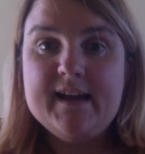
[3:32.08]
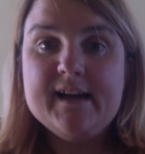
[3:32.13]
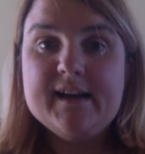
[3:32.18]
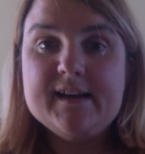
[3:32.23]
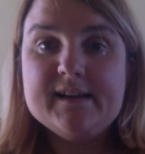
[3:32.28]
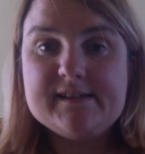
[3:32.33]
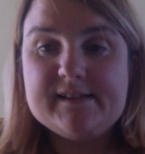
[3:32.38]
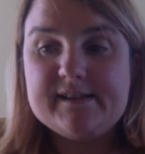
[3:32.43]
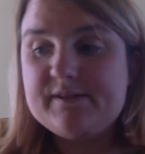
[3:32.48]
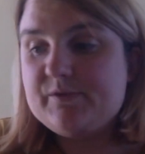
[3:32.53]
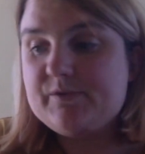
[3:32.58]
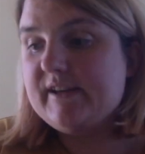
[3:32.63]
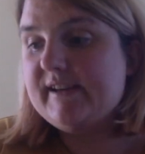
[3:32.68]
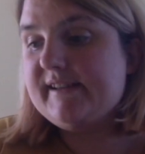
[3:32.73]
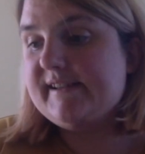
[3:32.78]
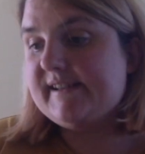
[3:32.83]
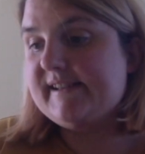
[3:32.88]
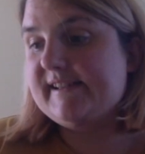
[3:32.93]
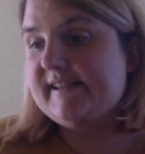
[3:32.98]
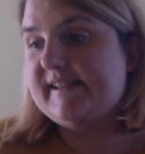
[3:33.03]
So
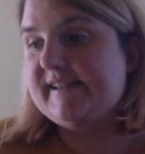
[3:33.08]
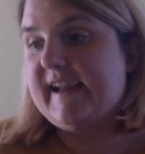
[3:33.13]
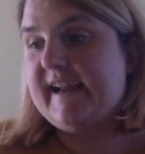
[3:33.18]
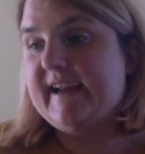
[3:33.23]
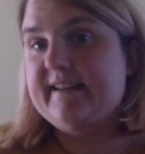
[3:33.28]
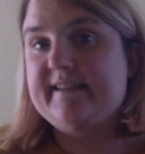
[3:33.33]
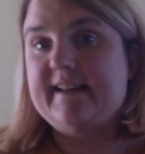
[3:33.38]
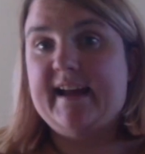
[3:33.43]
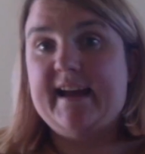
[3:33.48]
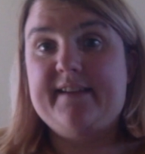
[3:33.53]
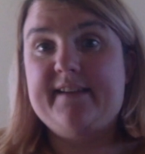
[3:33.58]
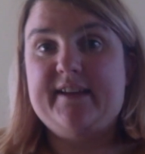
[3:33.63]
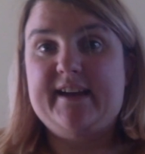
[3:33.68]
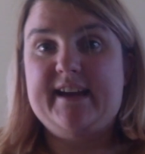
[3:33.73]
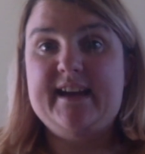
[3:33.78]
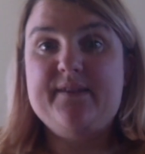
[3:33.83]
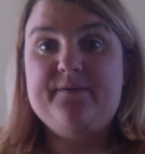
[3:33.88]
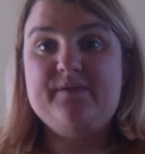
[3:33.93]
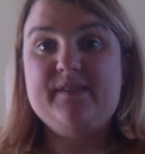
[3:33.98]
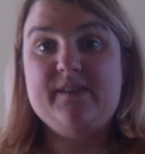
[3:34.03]
Jesus is saying there that
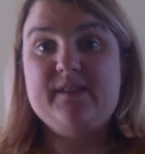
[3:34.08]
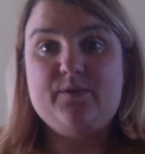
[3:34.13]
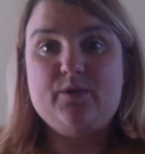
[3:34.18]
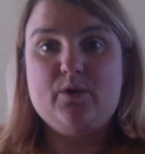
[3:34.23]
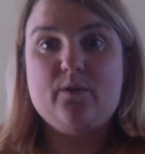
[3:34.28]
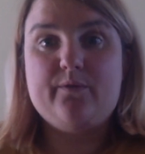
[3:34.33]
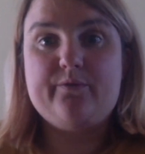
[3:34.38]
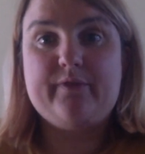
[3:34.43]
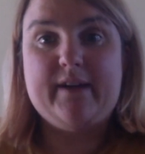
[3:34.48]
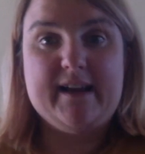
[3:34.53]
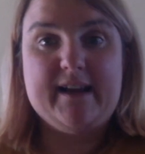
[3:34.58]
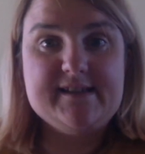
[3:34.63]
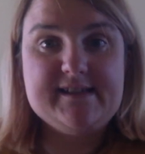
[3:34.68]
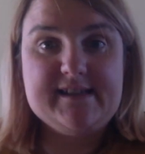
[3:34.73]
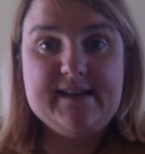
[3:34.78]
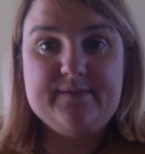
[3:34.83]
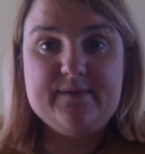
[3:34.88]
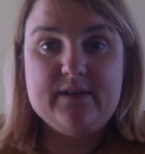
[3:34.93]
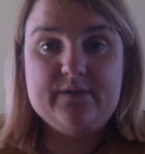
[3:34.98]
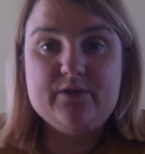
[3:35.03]
even if you're friends,
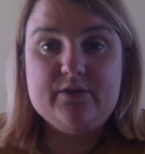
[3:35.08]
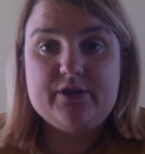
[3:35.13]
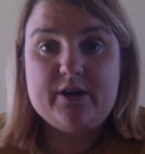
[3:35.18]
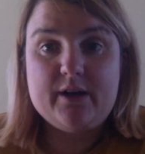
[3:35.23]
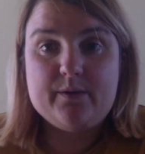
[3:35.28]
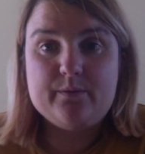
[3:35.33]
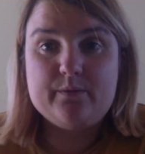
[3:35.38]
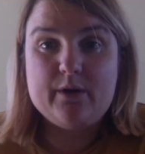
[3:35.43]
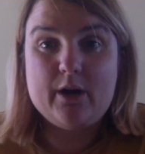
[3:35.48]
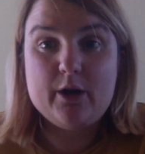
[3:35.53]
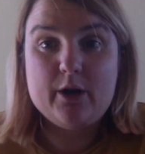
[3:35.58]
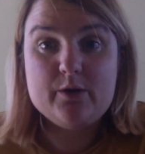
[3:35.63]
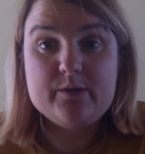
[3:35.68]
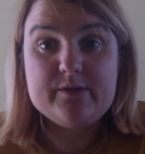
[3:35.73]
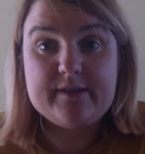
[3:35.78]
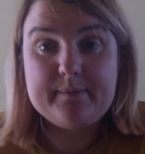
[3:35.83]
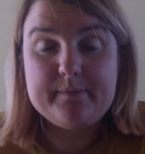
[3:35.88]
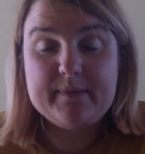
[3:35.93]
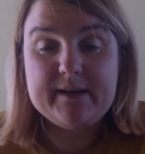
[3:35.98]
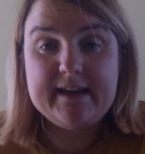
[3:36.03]
even if you don't know
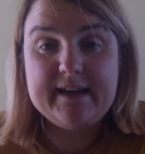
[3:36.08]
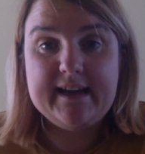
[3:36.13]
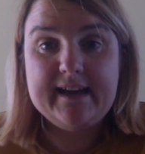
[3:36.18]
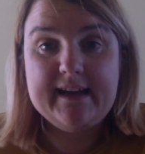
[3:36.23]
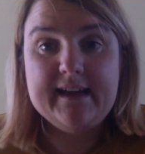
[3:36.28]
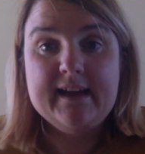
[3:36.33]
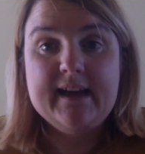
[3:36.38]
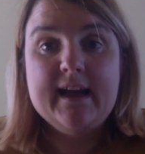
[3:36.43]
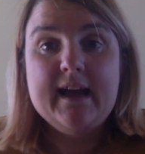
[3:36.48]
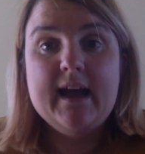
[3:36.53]
somebody,